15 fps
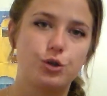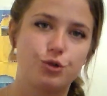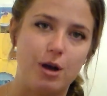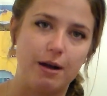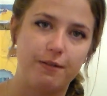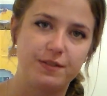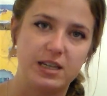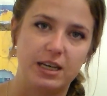or
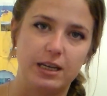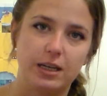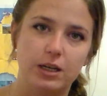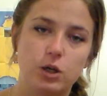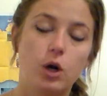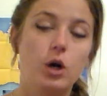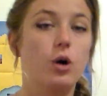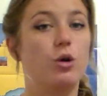
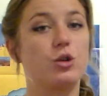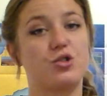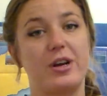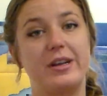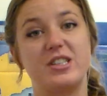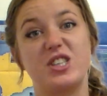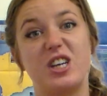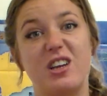drafting or
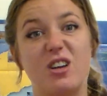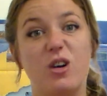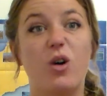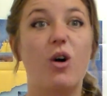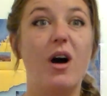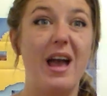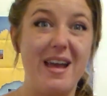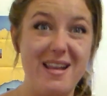drenching
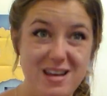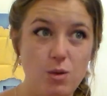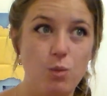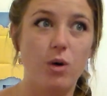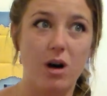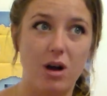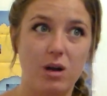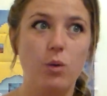or any
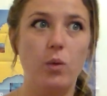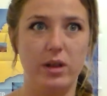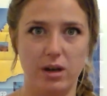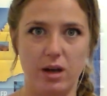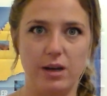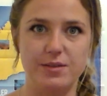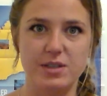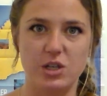work with
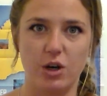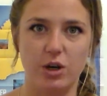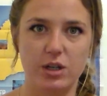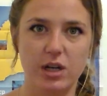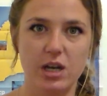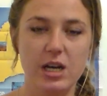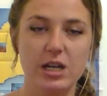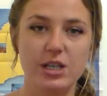livestock.
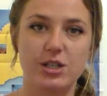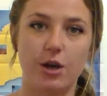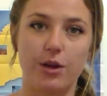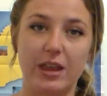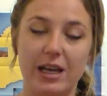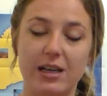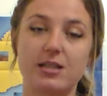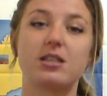So
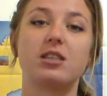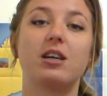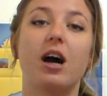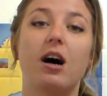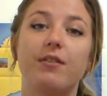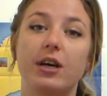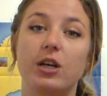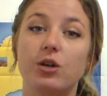things to
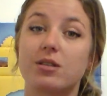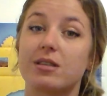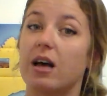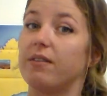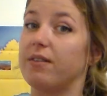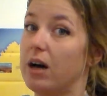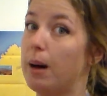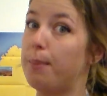cover
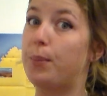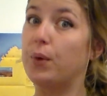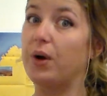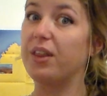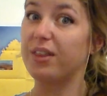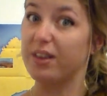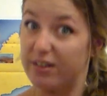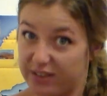yourself up
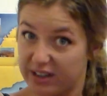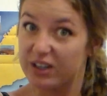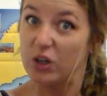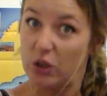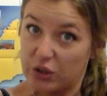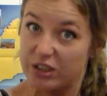with are very